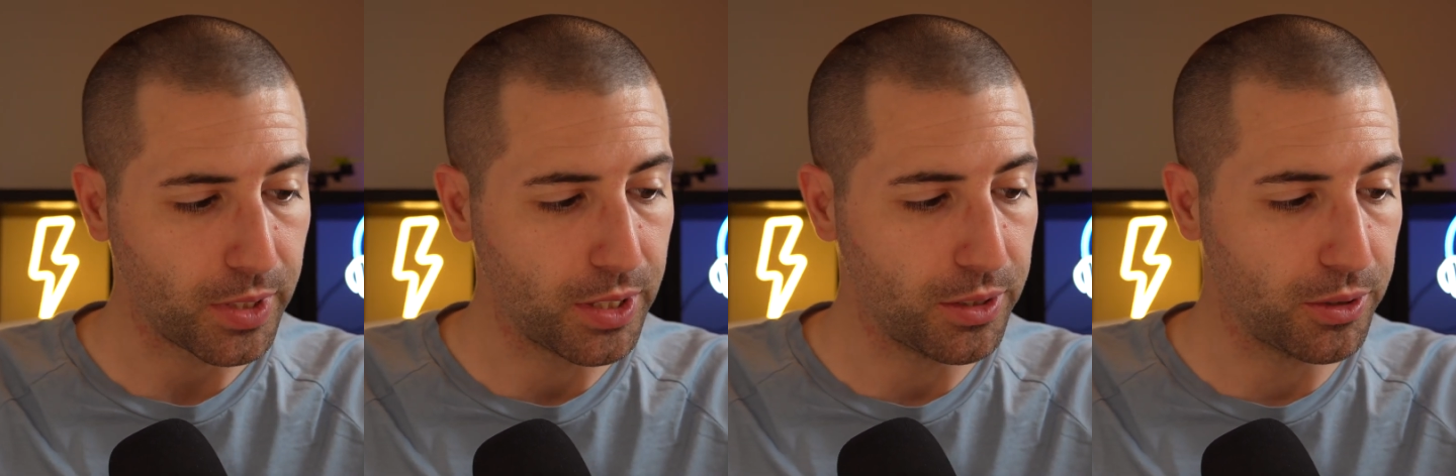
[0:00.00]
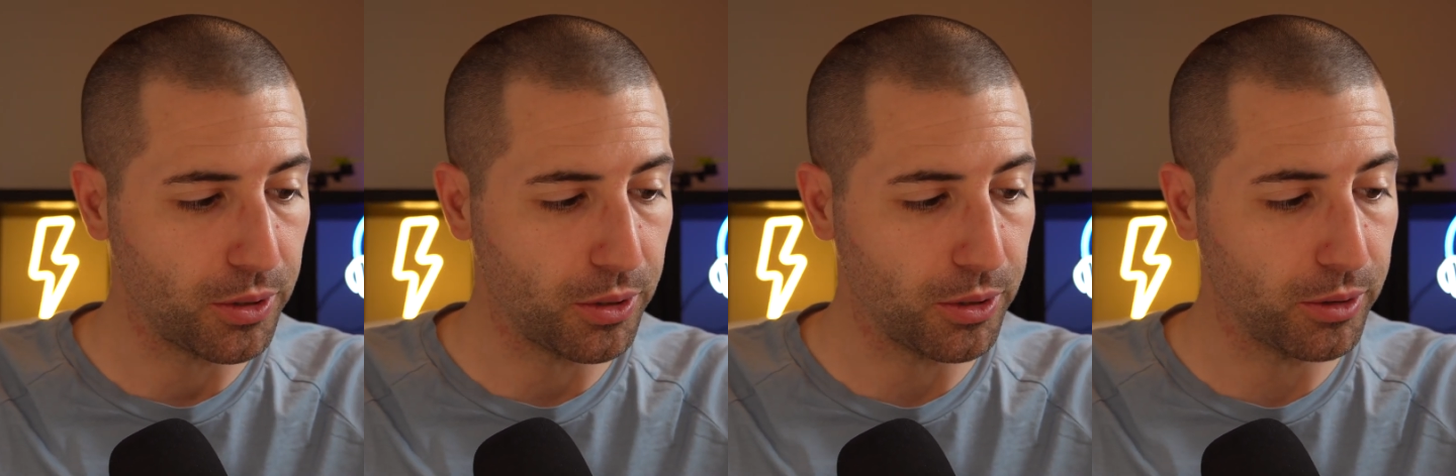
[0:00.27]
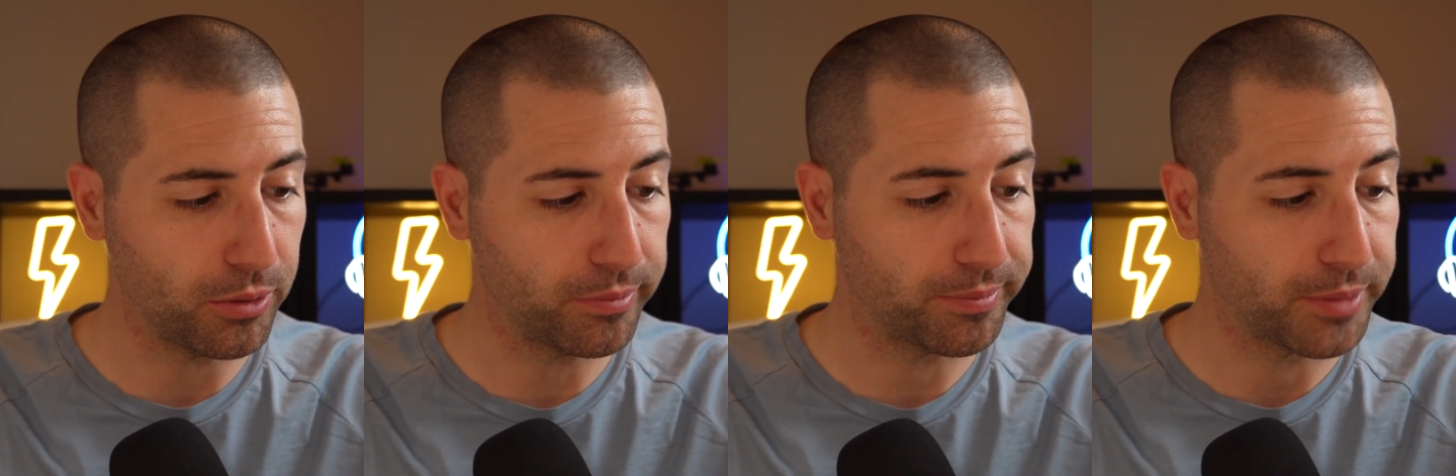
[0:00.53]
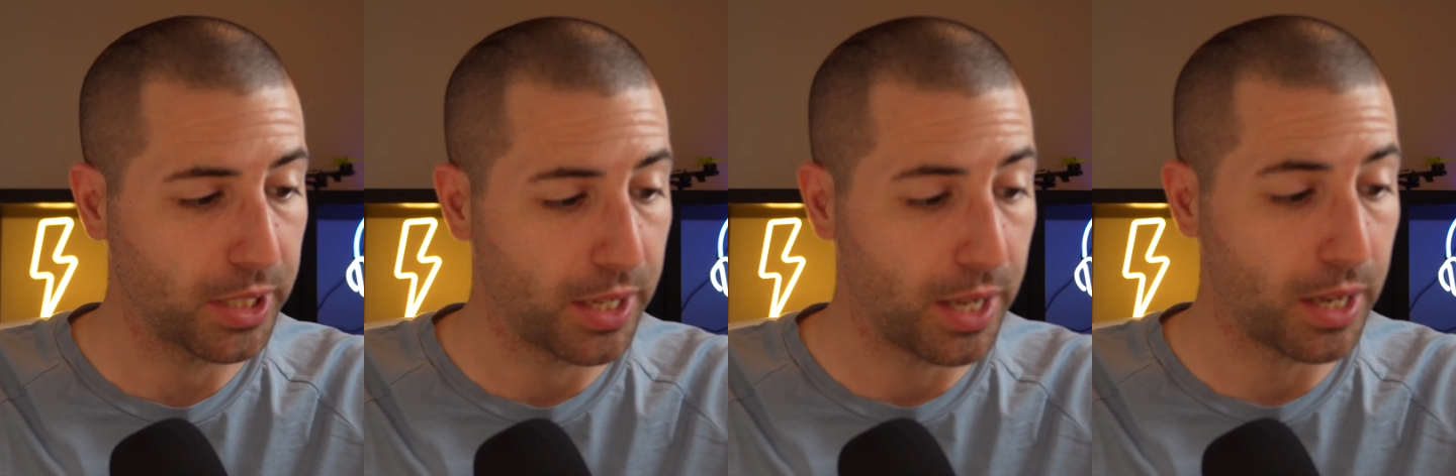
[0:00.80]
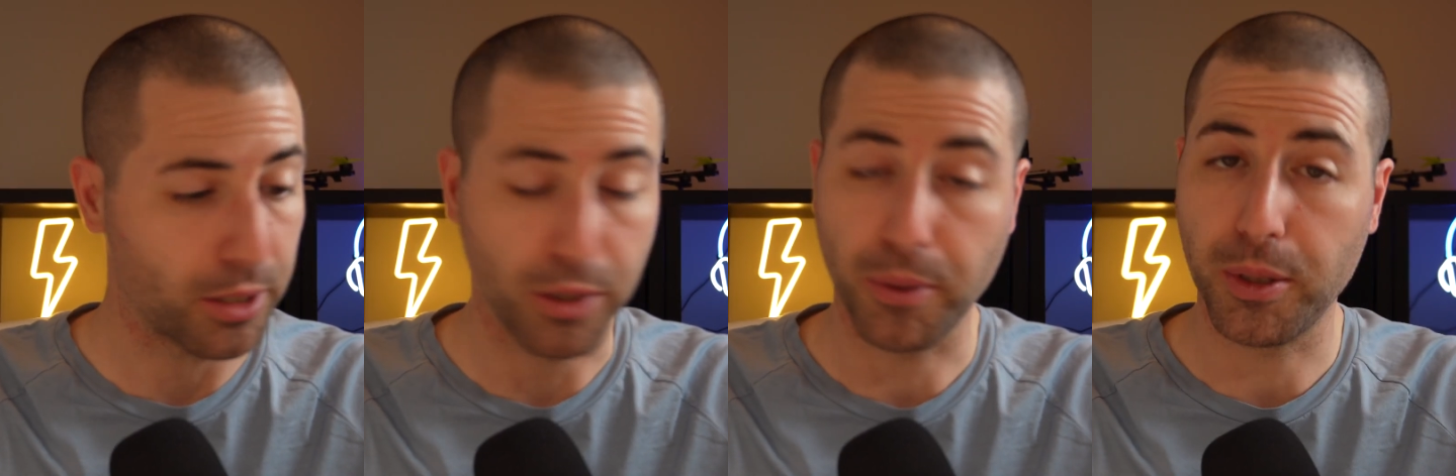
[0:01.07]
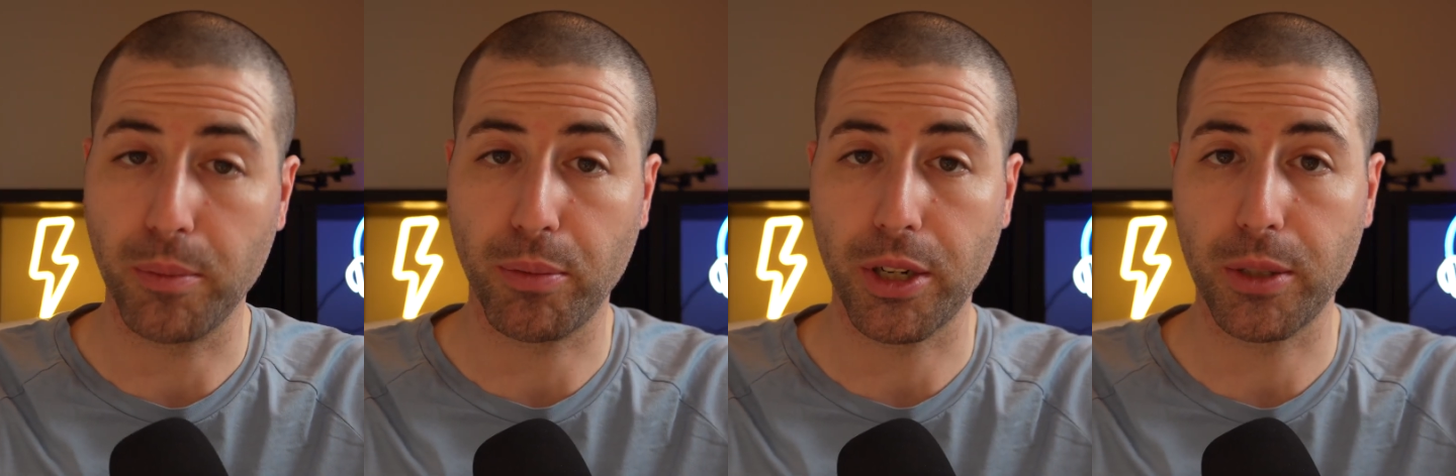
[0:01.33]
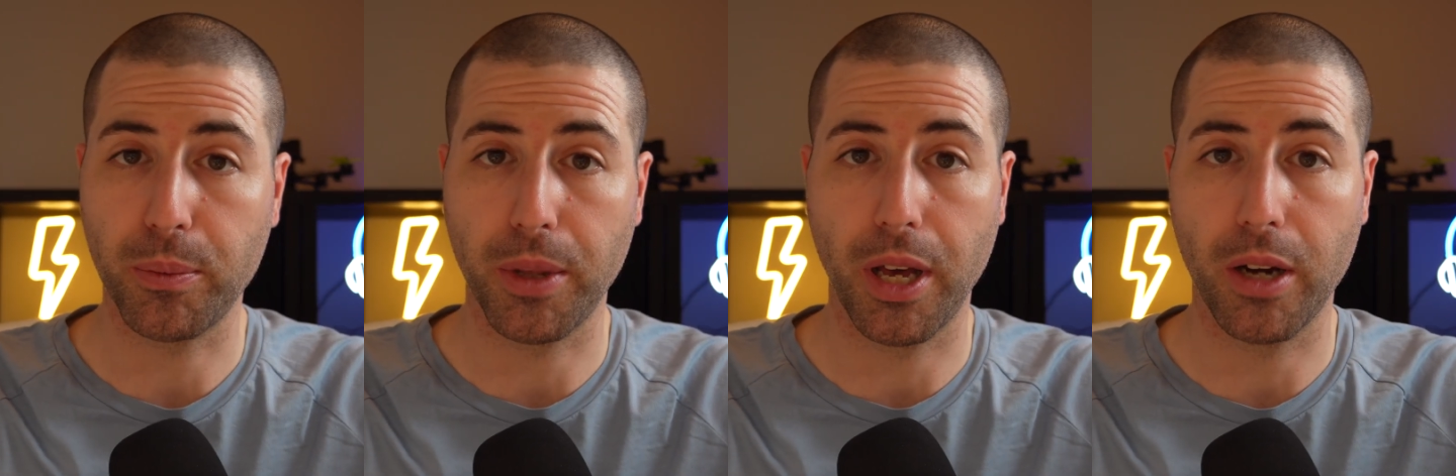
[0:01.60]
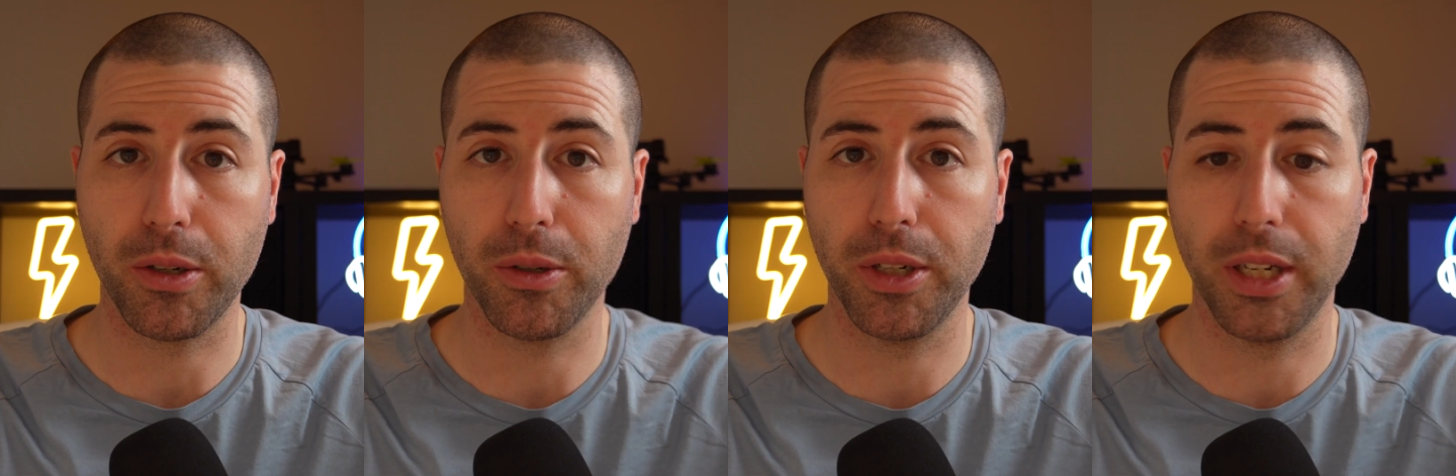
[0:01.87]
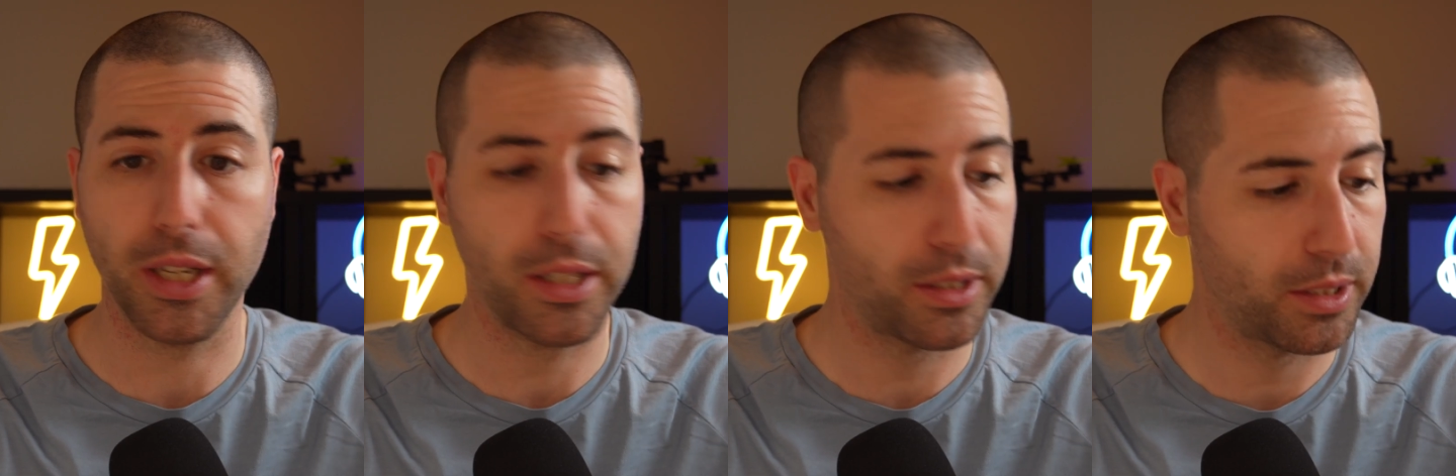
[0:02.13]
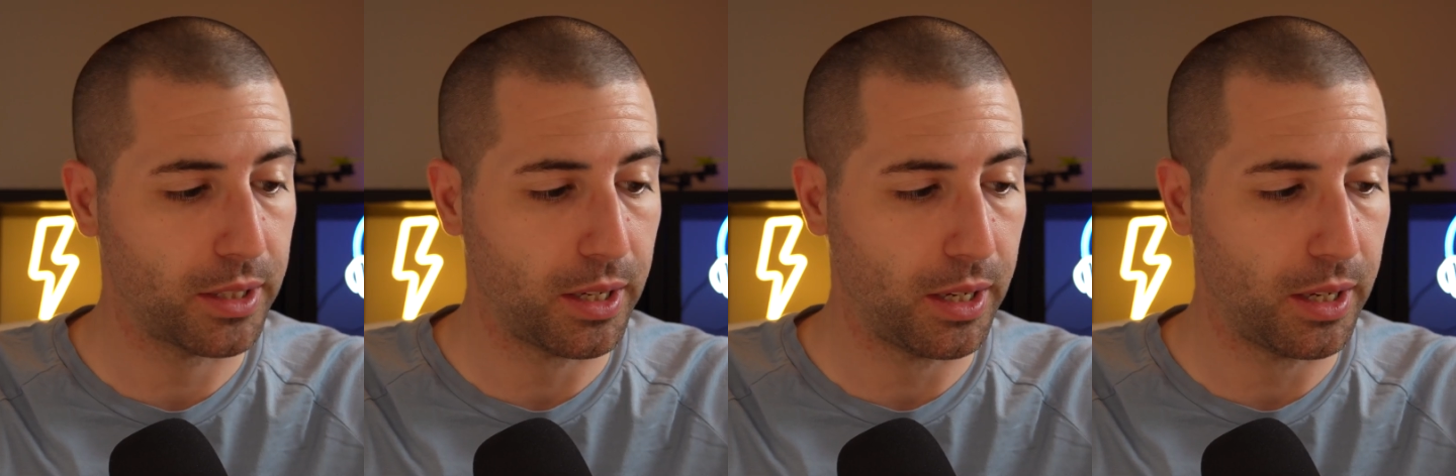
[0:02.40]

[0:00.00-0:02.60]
So, yeah, so I was impressed with how good it is.